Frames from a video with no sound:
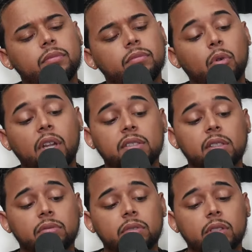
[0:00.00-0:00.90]
Well, that's
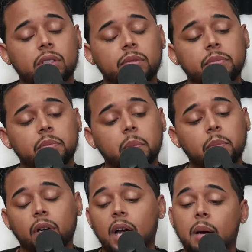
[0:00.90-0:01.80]
different, yeah.
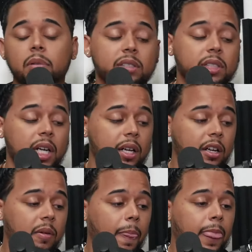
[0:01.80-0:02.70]
But God bless
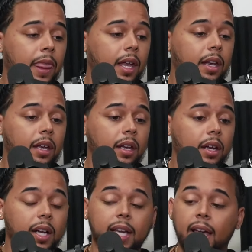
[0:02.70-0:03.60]
Yachty.
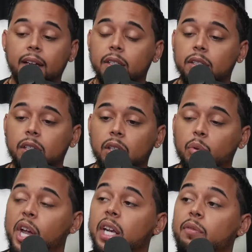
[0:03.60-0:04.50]
Again, Lil
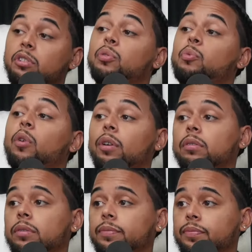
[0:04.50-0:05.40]
Yachty versus the world.